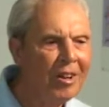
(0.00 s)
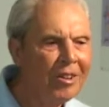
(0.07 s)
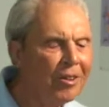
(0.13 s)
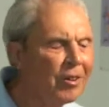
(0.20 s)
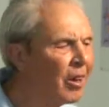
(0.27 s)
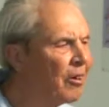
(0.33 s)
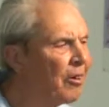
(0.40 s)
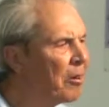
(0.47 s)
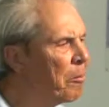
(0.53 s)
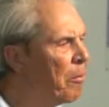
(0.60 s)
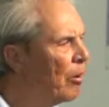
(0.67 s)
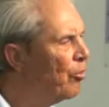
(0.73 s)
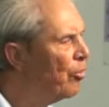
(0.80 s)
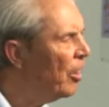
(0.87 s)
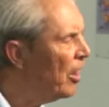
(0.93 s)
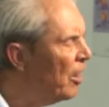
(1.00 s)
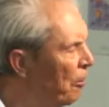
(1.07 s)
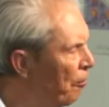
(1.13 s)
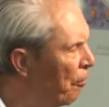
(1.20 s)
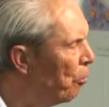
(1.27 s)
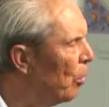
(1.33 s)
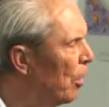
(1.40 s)
You know, the most
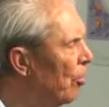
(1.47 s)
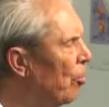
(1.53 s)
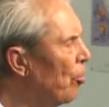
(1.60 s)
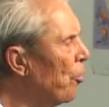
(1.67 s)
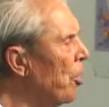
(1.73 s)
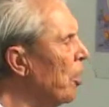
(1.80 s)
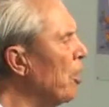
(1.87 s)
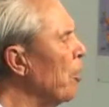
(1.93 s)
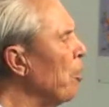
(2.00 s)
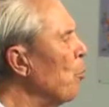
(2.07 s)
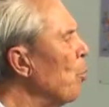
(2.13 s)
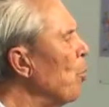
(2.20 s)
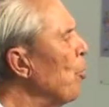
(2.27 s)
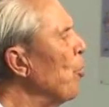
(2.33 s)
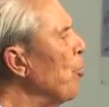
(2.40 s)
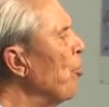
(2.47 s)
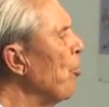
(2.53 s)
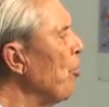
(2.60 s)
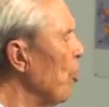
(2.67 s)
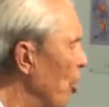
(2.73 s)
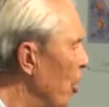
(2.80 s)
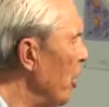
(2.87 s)
influential thing in the world is
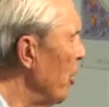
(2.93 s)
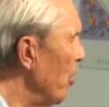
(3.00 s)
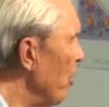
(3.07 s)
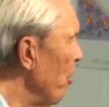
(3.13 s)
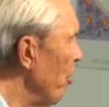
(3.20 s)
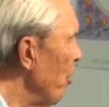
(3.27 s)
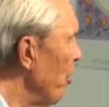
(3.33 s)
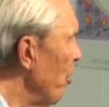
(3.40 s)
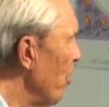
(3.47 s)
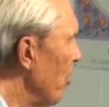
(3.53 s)
kindness.